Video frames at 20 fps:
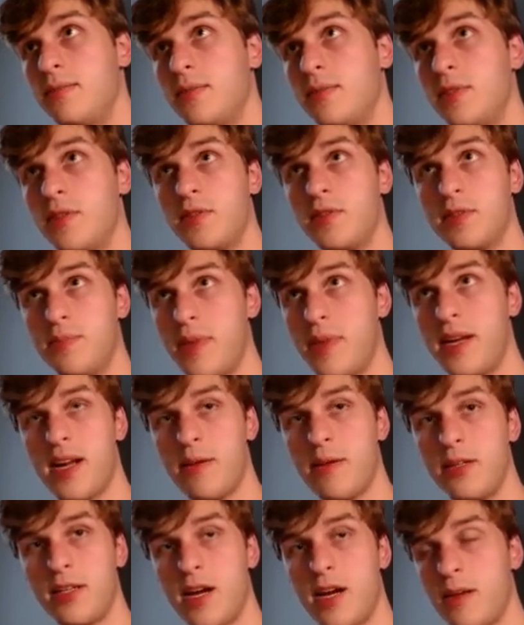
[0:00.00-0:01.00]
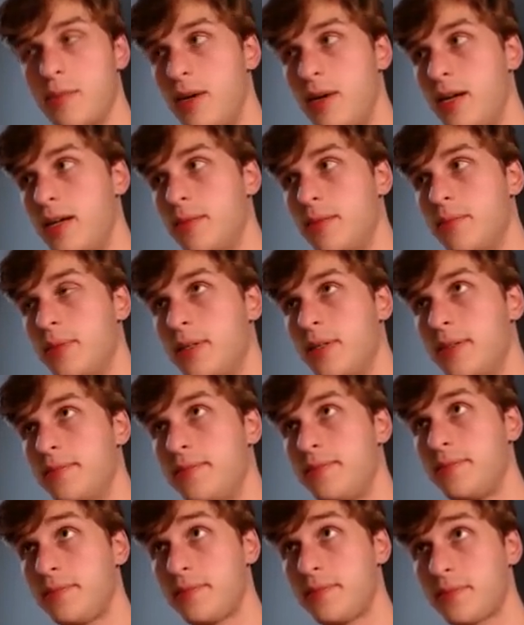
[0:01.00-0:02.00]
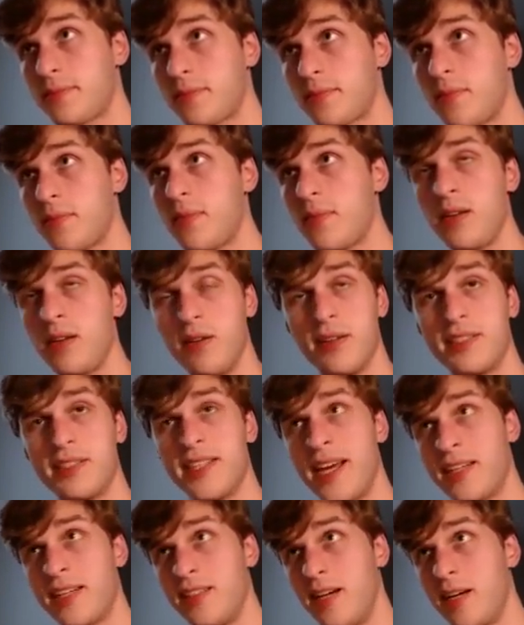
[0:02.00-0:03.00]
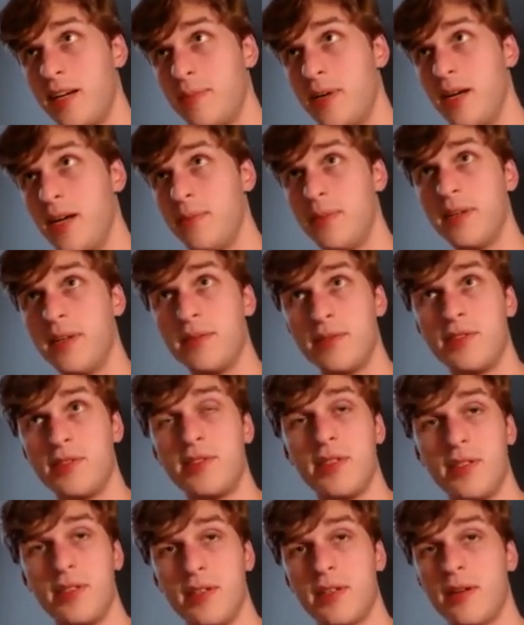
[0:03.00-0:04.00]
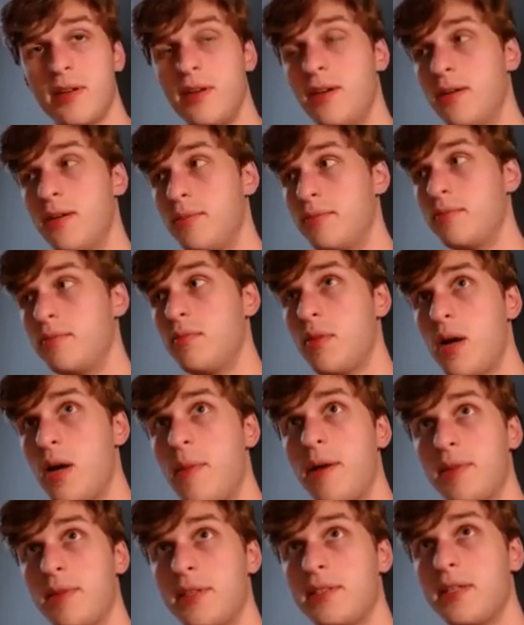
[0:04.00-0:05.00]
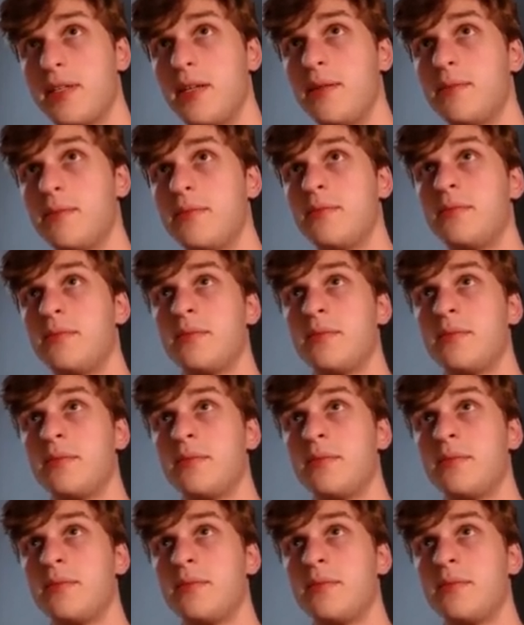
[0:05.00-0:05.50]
yours may not look like mine, but or exactly like mine, but should look um, about the same.